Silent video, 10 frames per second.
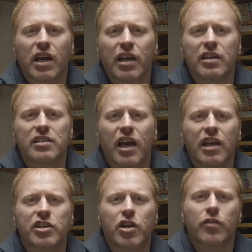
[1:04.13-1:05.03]
tyres
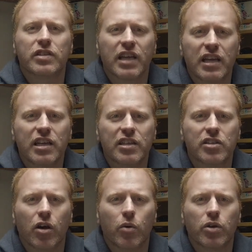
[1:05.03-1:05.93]
aged over 10
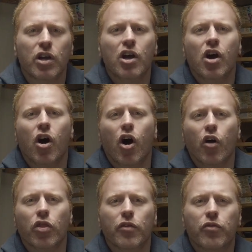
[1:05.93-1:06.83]
years old
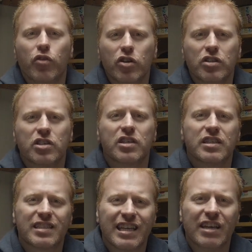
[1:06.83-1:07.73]
on the front
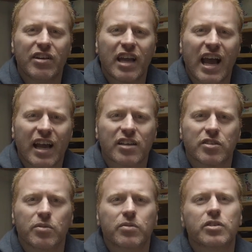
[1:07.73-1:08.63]
steered
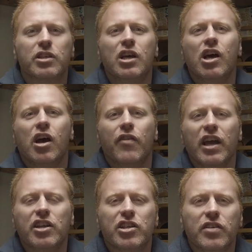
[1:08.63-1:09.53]
axles of
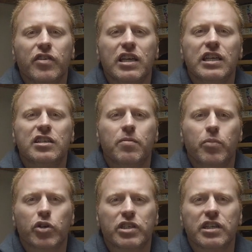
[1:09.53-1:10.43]
HGVs,
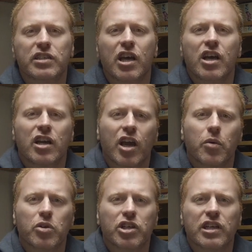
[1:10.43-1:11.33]
buses,
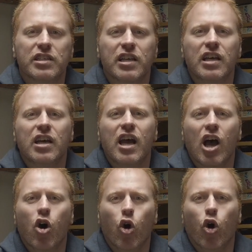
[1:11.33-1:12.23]
coaches,
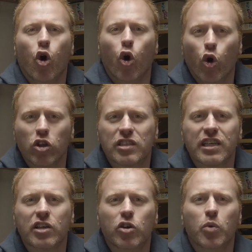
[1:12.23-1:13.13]
or all
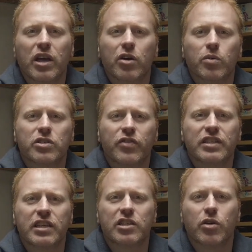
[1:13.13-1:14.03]
single wheels
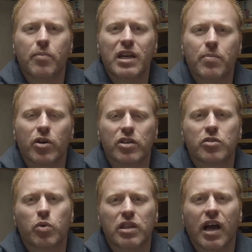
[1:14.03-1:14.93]
fitted to a
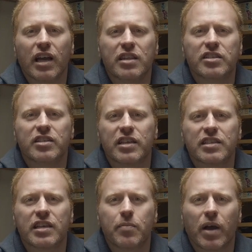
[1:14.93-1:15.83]
minibus with 9 to
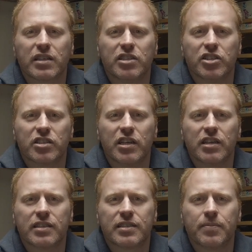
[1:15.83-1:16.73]
16 passenger
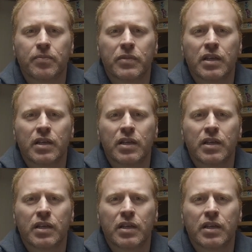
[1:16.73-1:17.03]
seats.